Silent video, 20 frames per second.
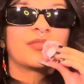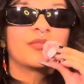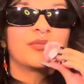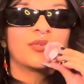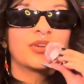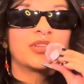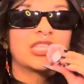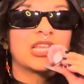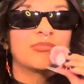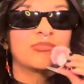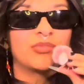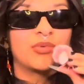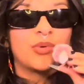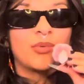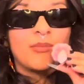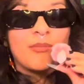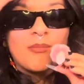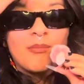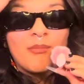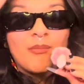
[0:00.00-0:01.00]
for
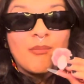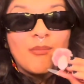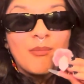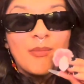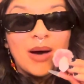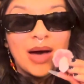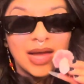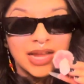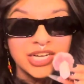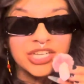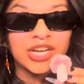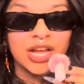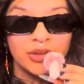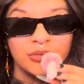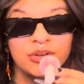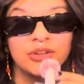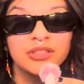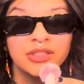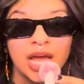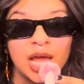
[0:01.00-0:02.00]
example, my
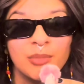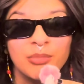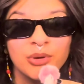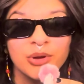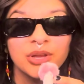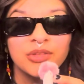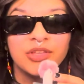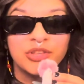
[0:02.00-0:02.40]
childhood library,